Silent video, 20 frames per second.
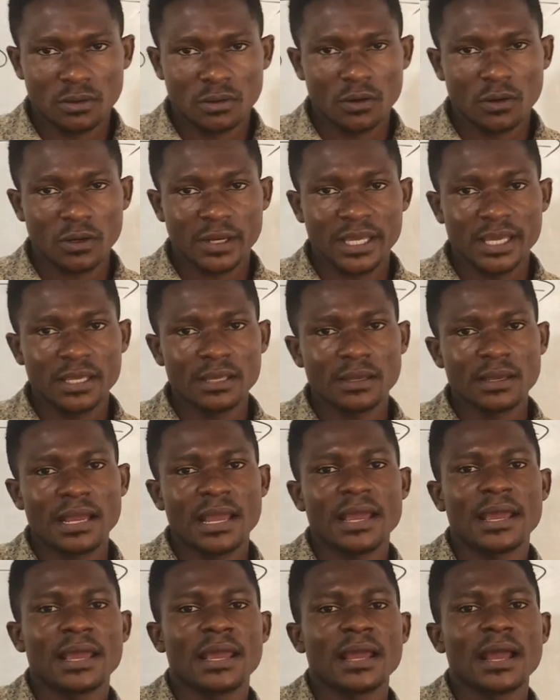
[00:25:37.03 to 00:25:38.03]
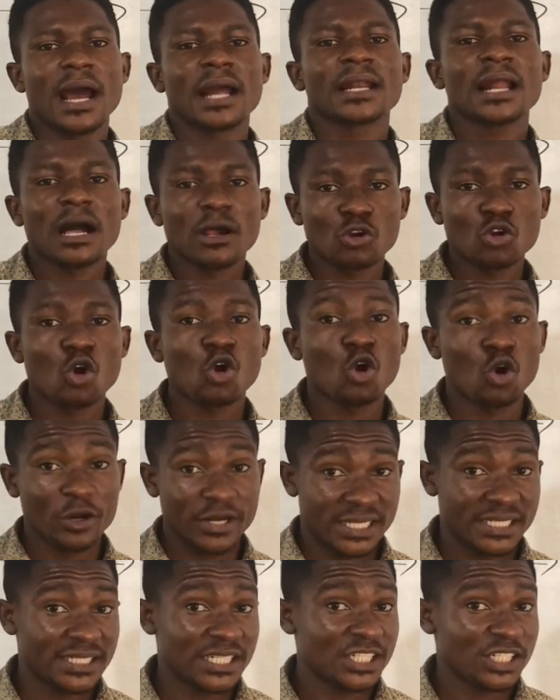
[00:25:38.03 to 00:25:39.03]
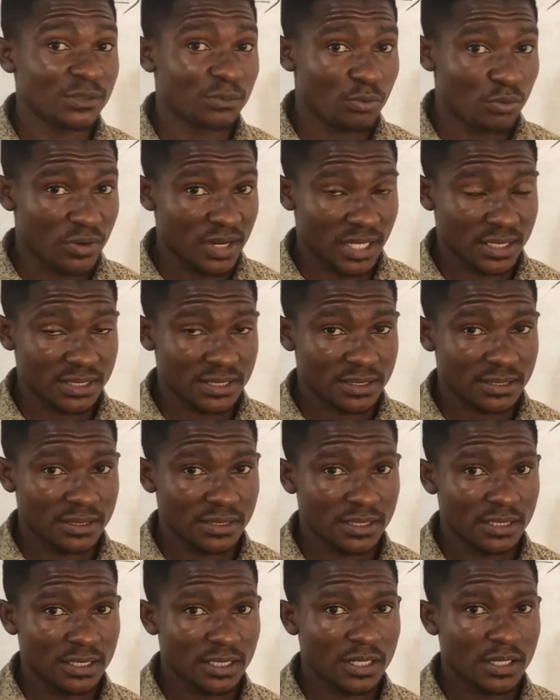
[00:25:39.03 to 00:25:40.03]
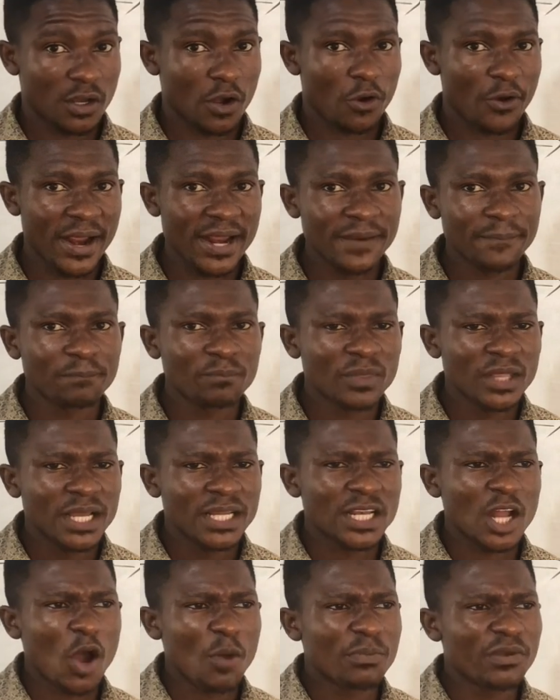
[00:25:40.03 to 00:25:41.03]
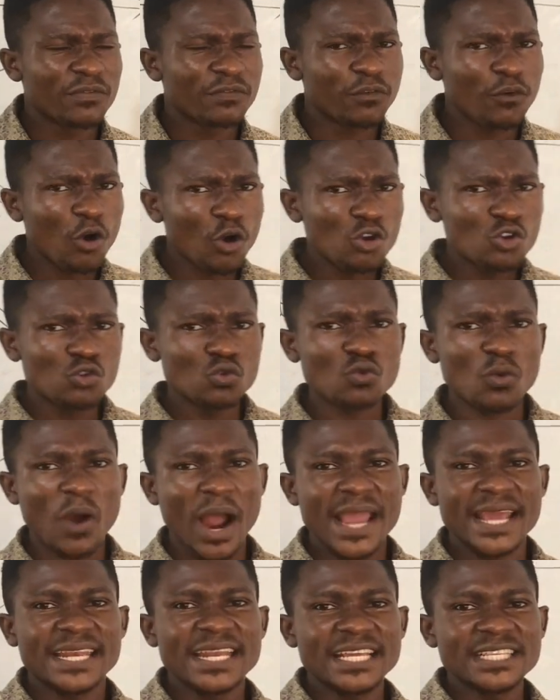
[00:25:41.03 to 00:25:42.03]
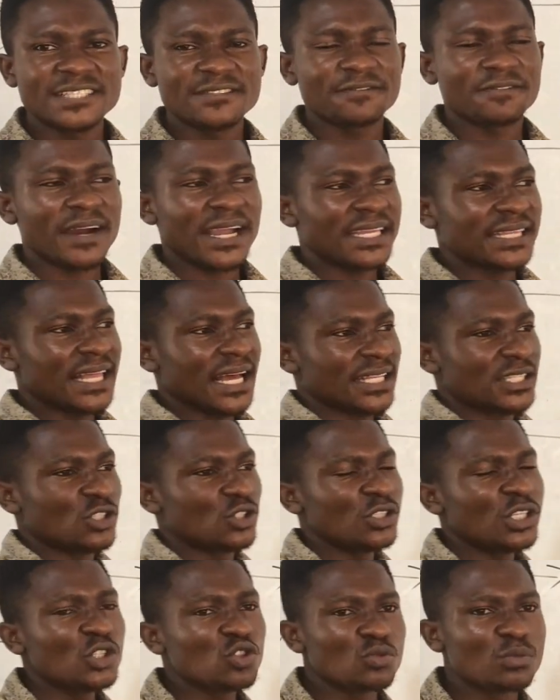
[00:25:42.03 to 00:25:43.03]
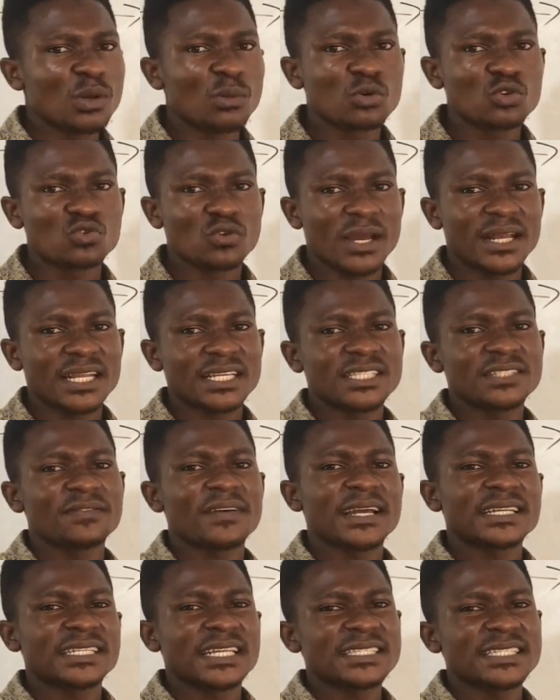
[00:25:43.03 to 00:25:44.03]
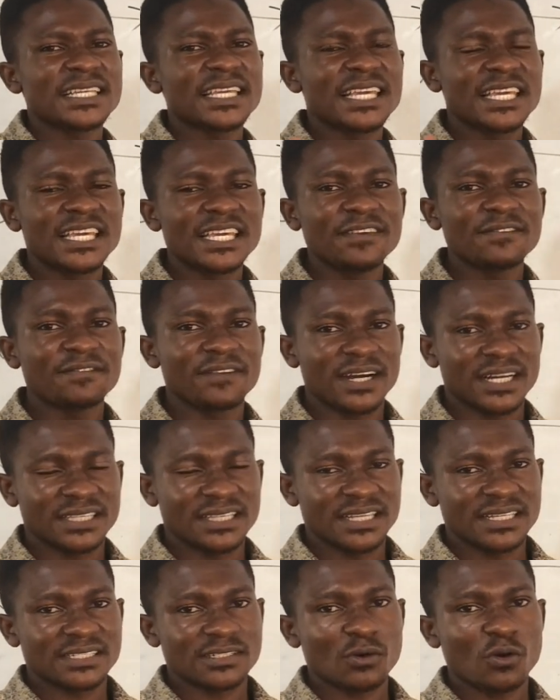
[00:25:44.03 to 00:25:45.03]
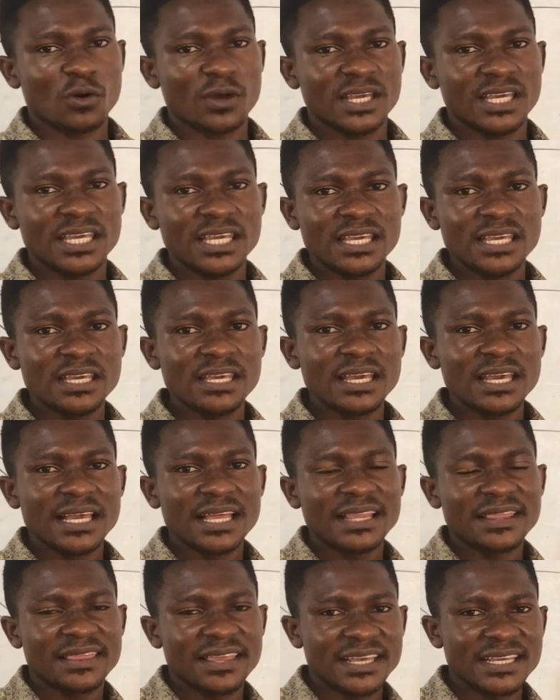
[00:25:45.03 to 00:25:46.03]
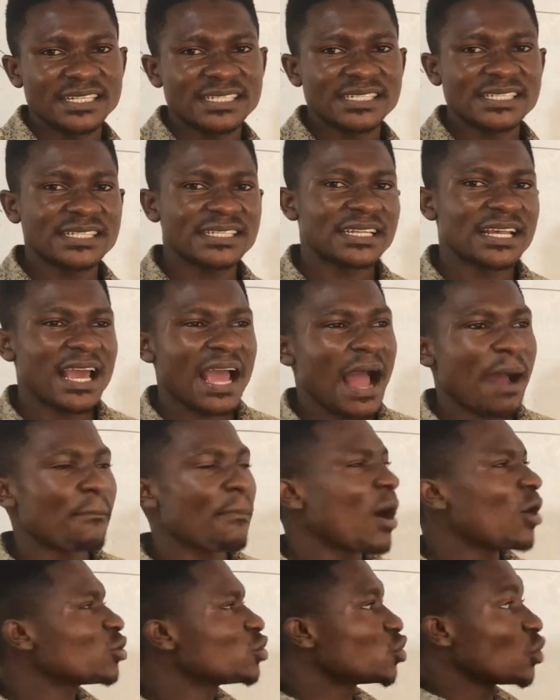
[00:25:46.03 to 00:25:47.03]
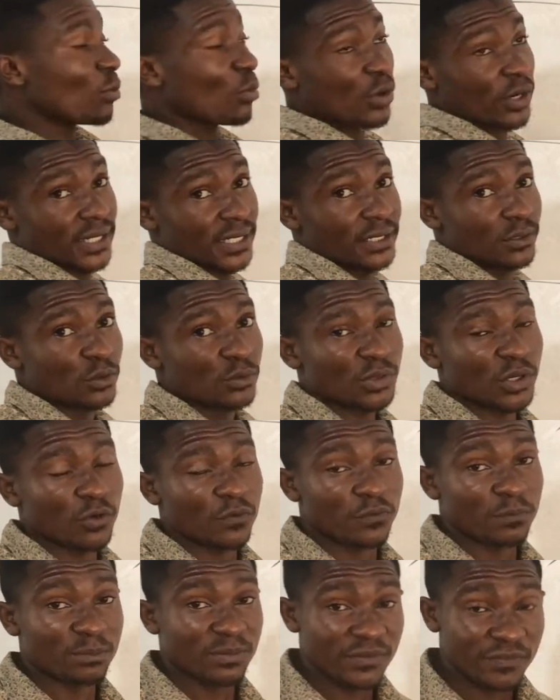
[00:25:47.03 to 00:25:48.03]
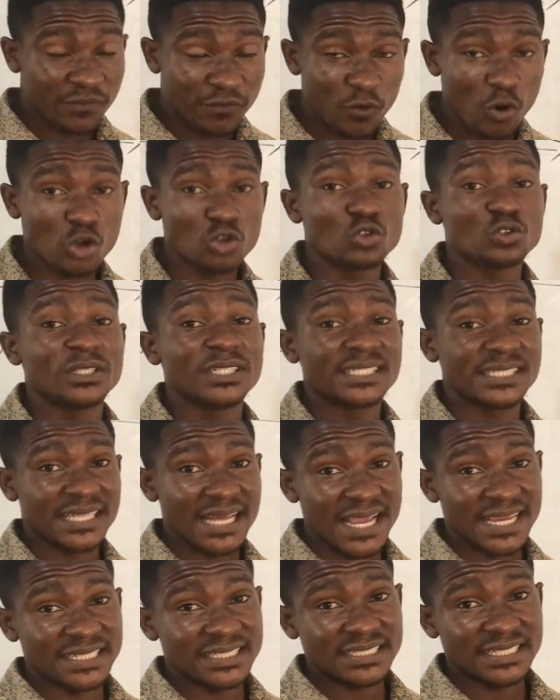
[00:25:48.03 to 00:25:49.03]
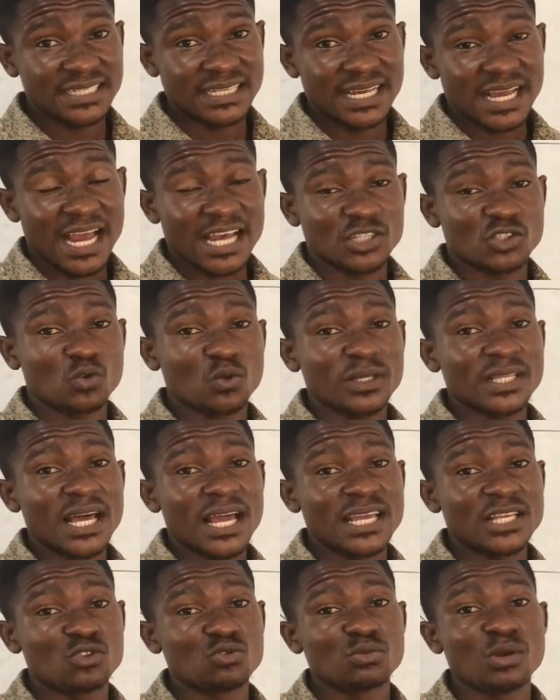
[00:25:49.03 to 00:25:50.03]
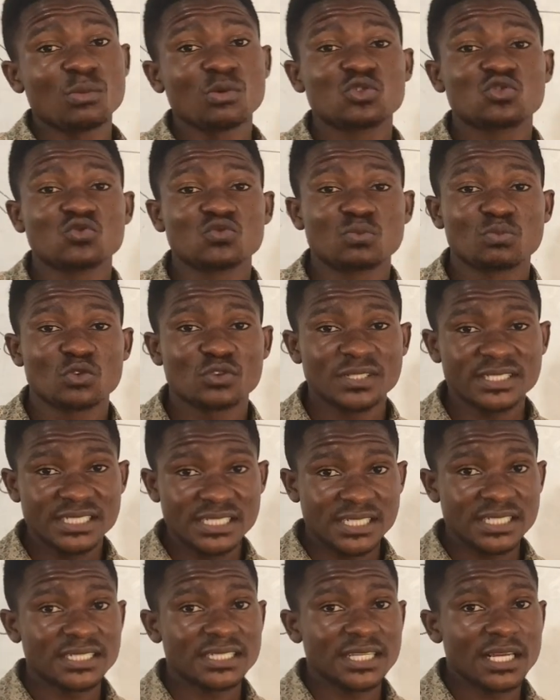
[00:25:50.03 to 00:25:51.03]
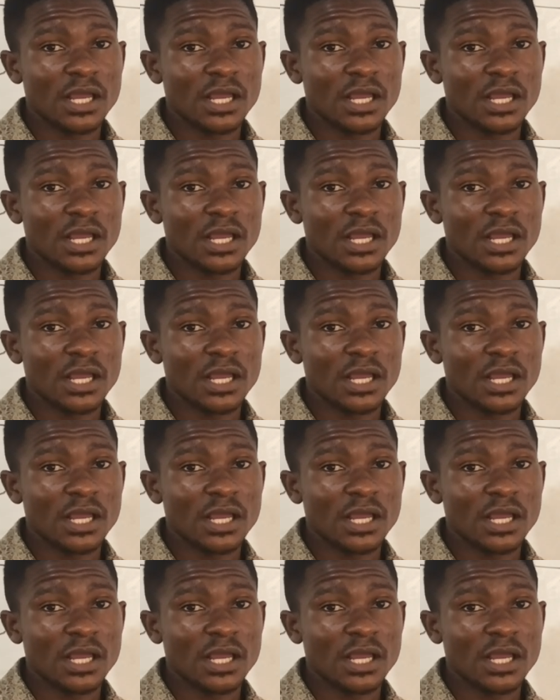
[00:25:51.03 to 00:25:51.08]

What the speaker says: okay, an aldol condensation product. All right. Now, before you identify that, you need to be able to identify certain key factors or key things about your molecule before you decide as to whether it will be able to proceed